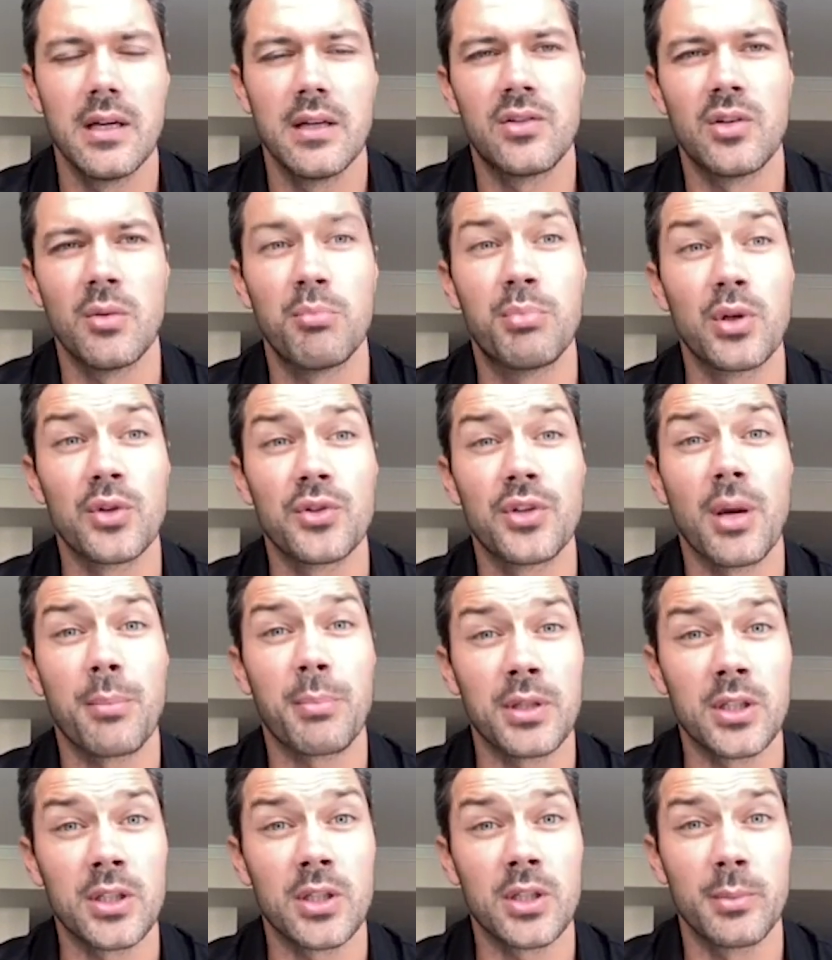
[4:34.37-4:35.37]
to build up a
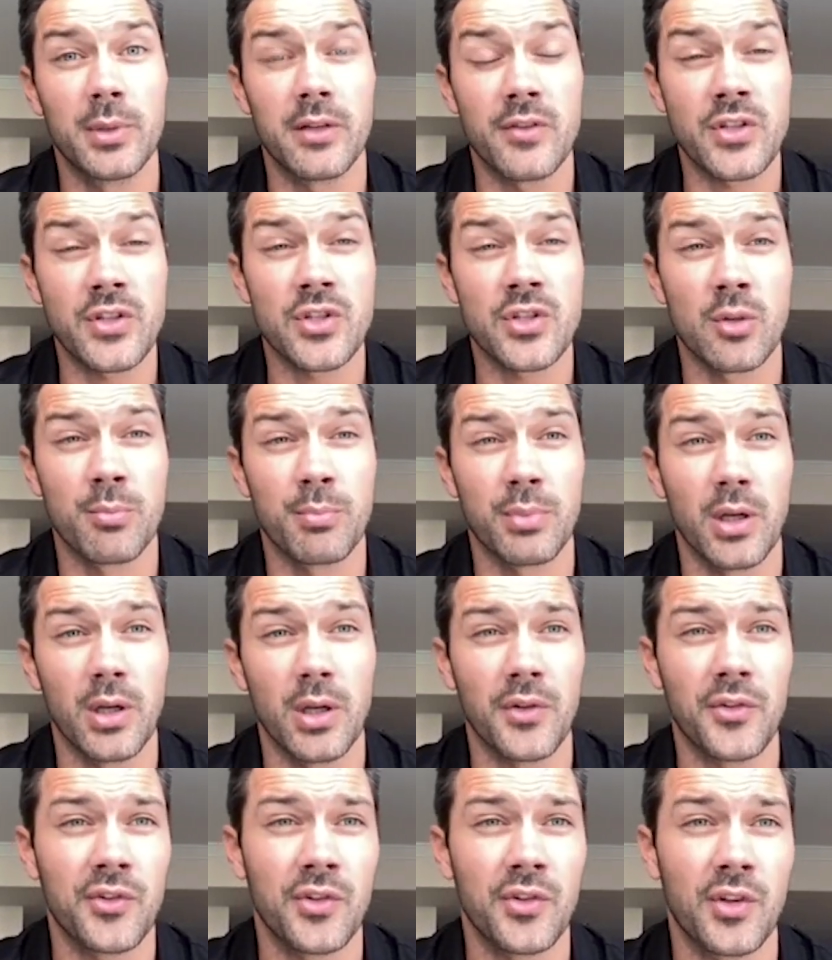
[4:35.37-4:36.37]
little bit of a
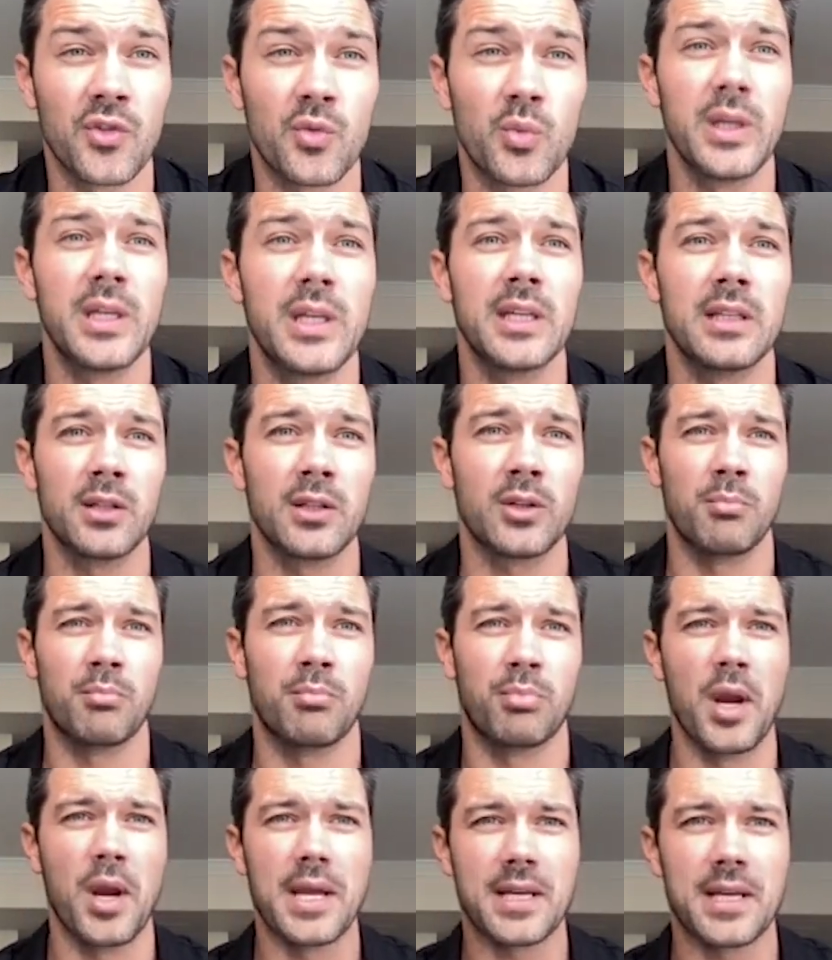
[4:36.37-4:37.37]
surplus, because we get little
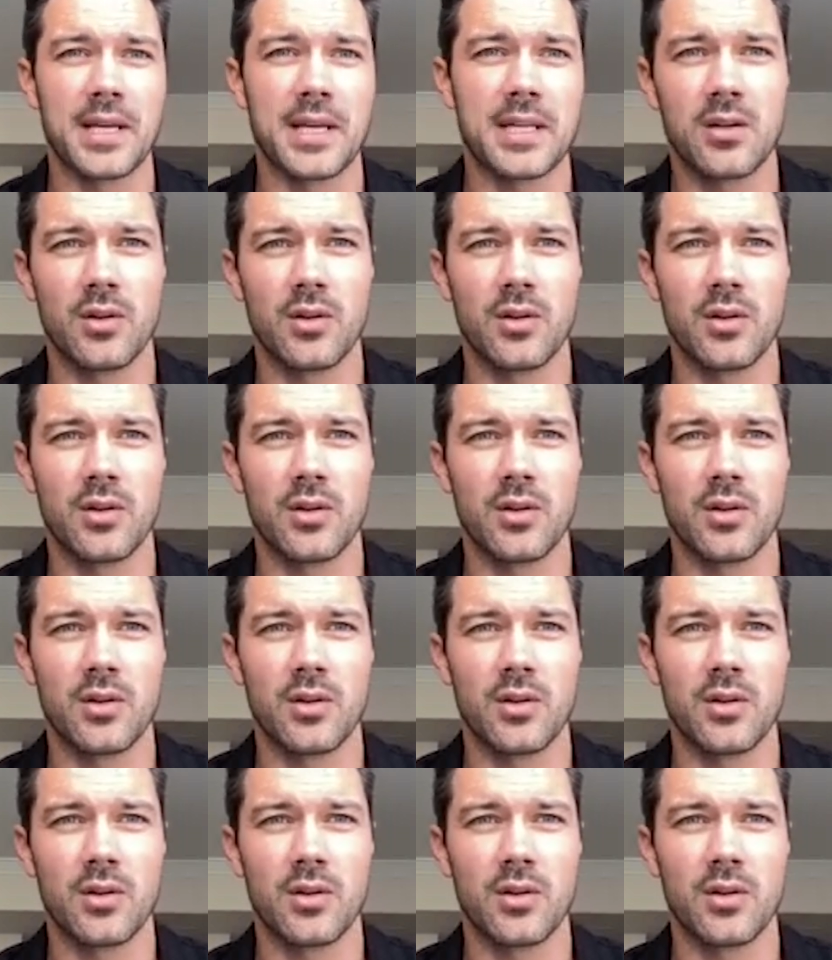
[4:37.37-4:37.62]
breaks